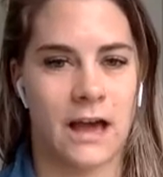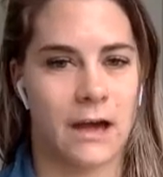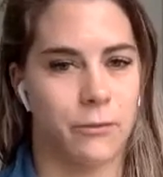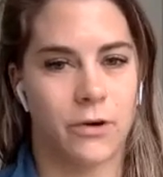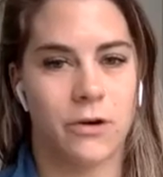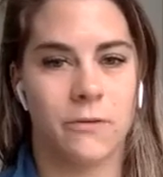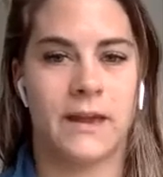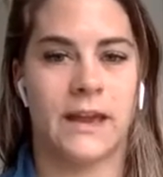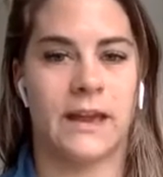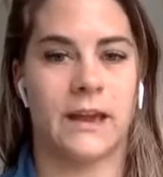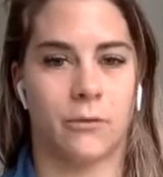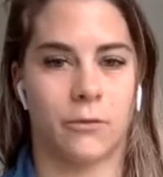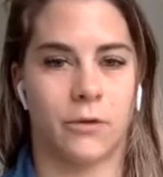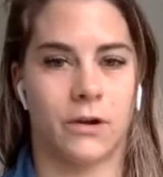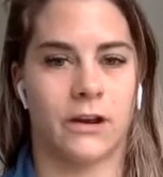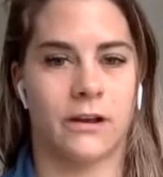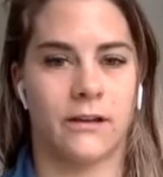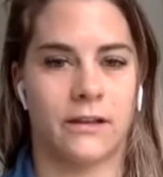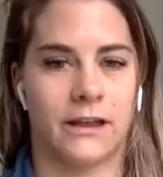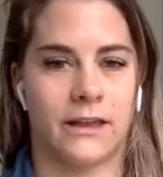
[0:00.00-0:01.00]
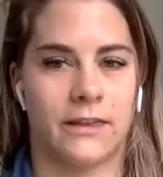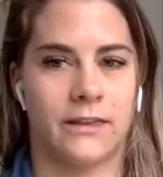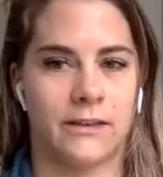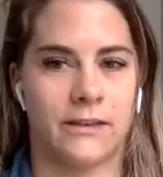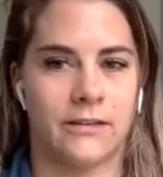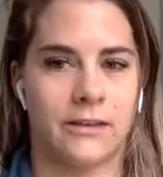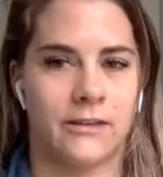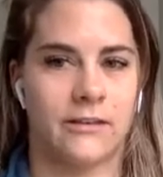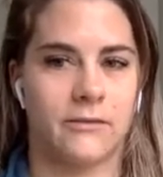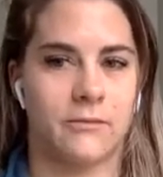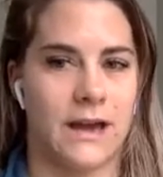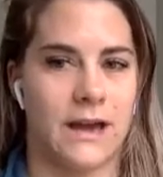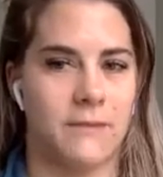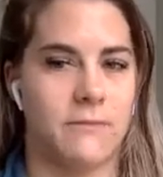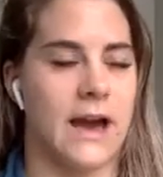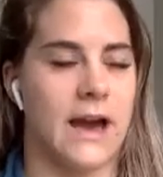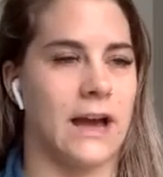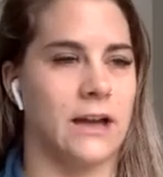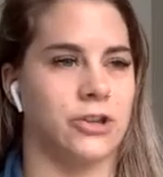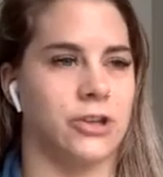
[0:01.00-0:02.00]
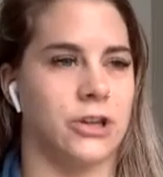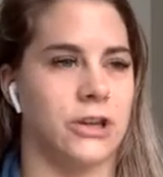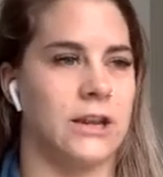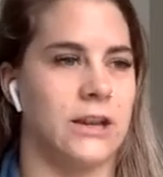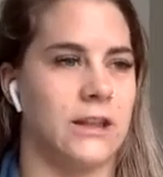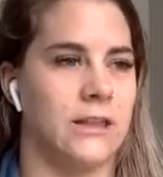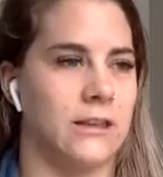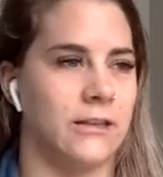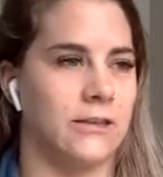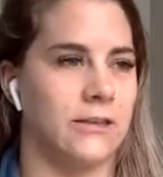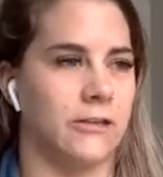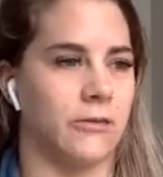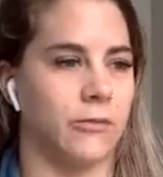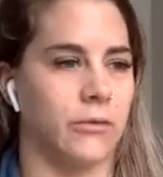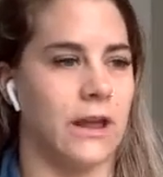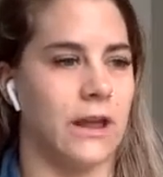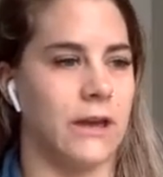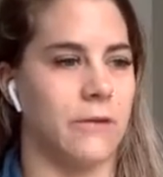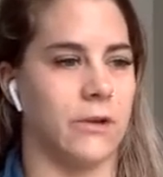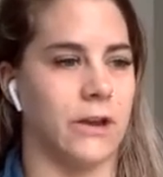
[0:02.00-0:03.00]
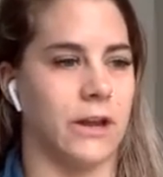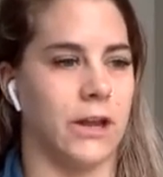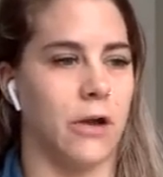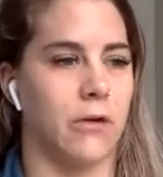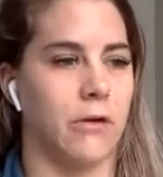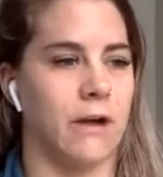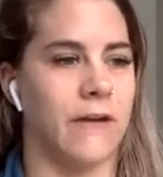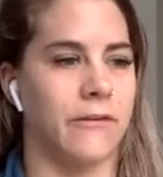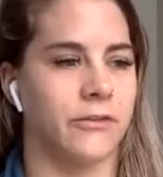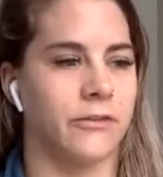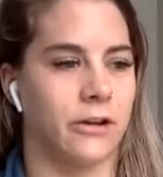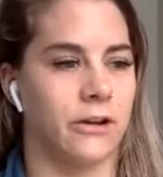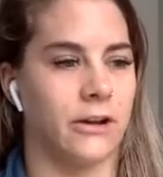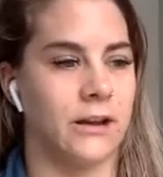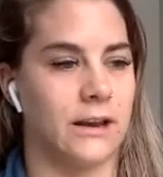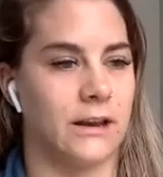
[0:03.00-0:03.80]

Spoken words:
I will make it work. Like, this is my passion and this is what I want to go after.